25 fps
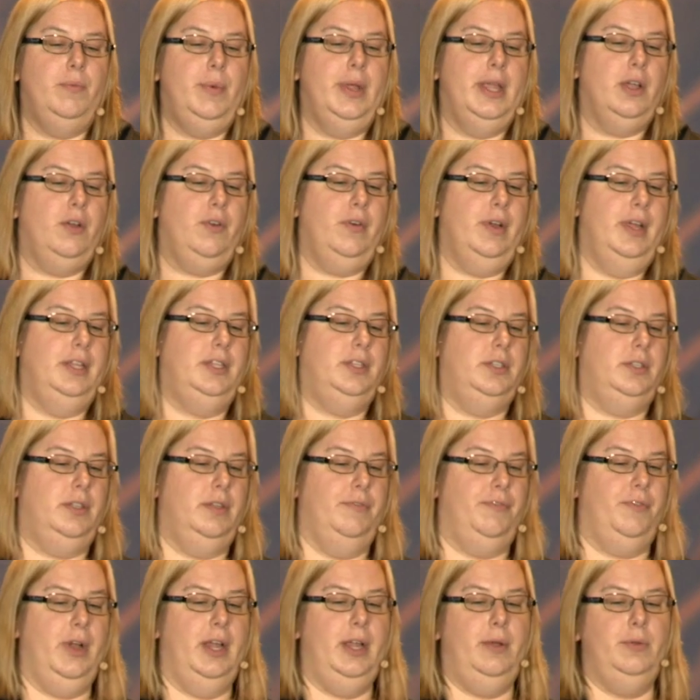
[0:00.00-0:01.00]
we increased
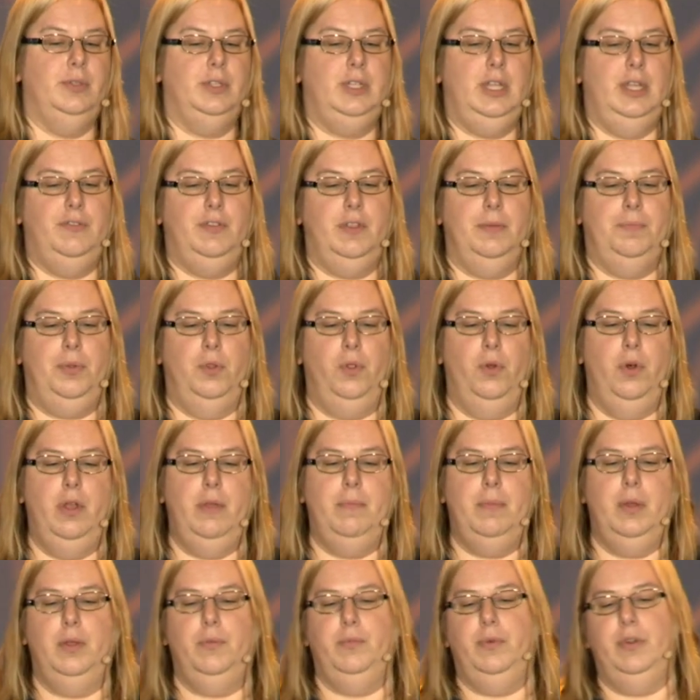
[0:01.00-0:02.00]
the frequency of
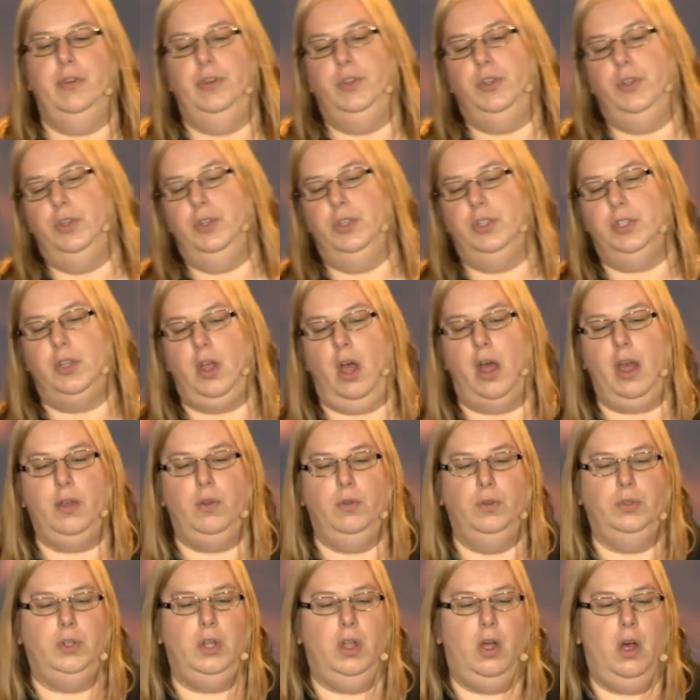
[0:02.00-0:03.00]
deployment, we reduced
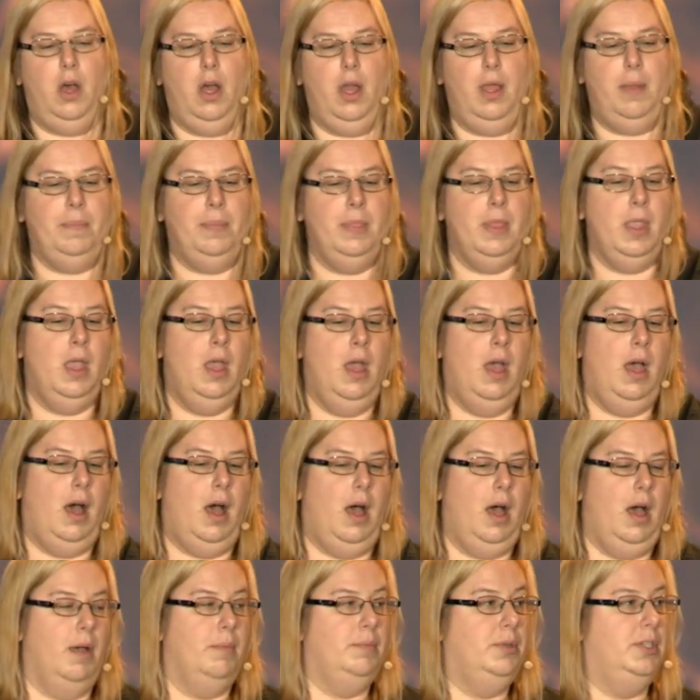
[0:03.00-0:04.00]
cycle time,
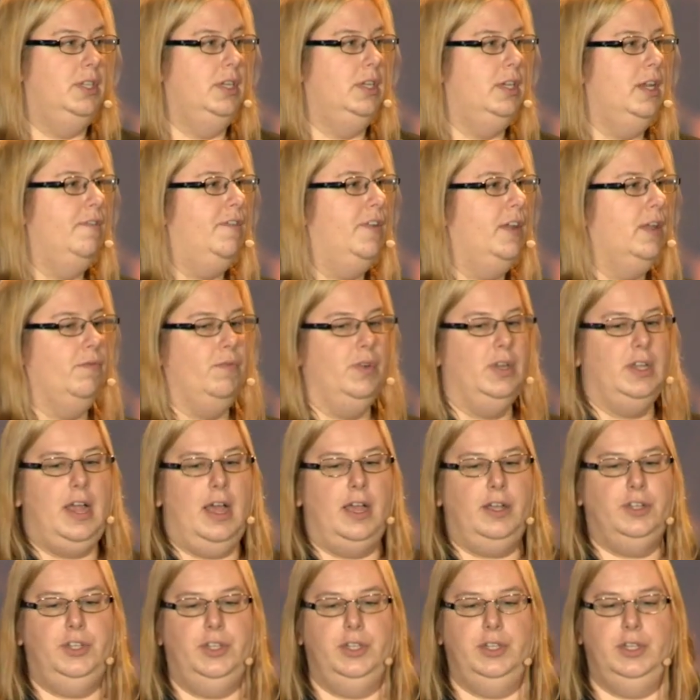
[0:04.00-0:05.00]
um, significant
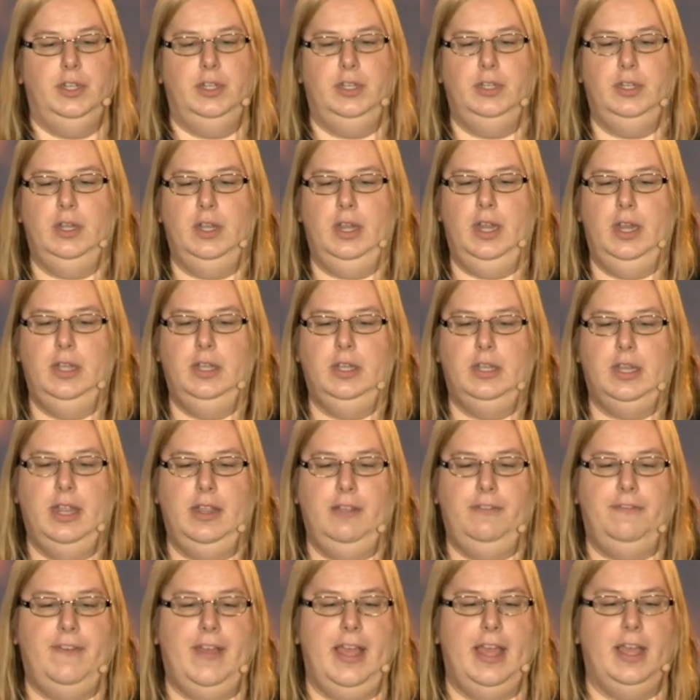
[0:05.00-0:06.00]
reduction in, in
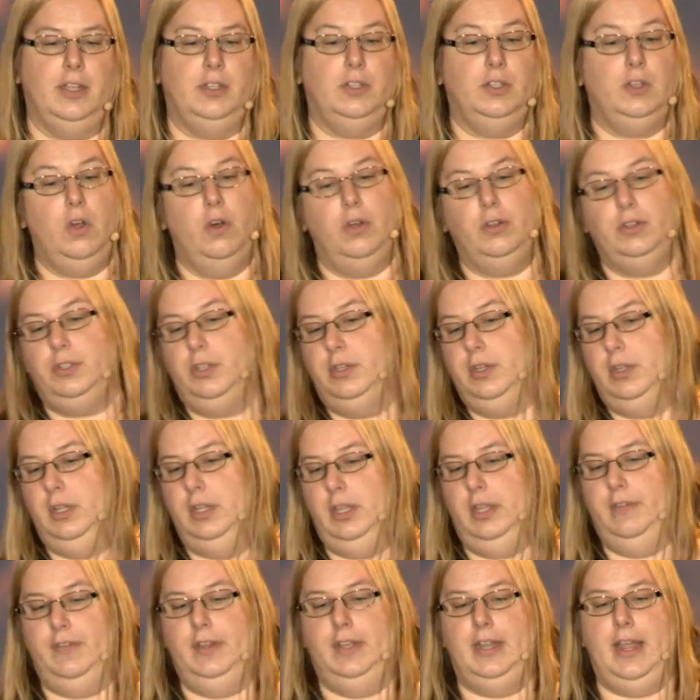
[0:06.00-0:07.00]
defects, cost to
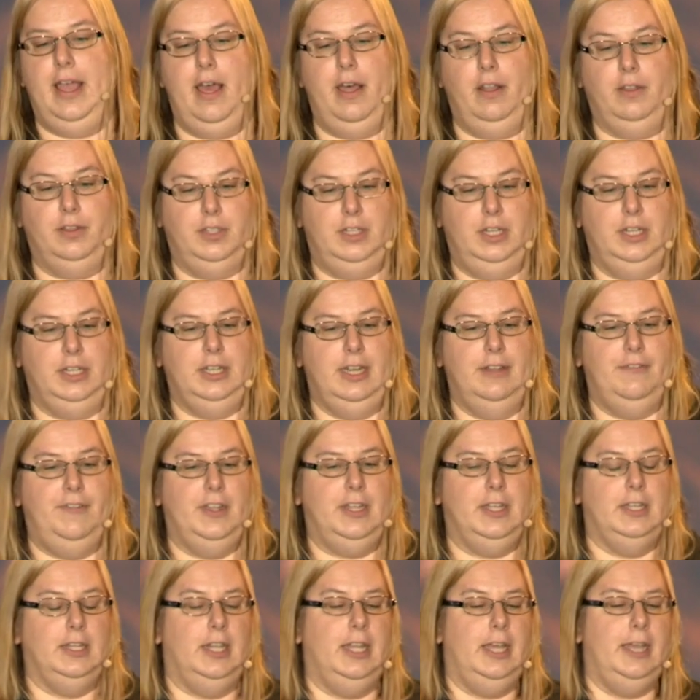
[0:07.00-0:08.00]
deliver down
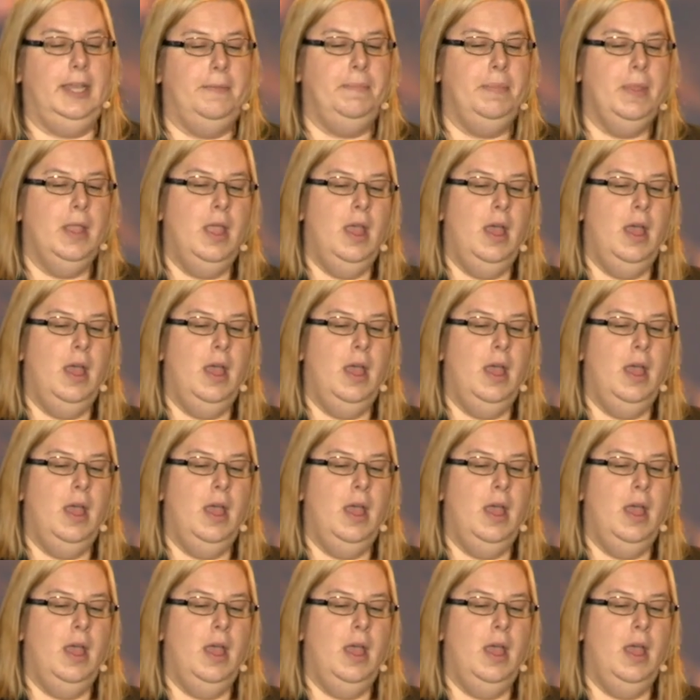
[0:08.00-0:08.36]
significantly.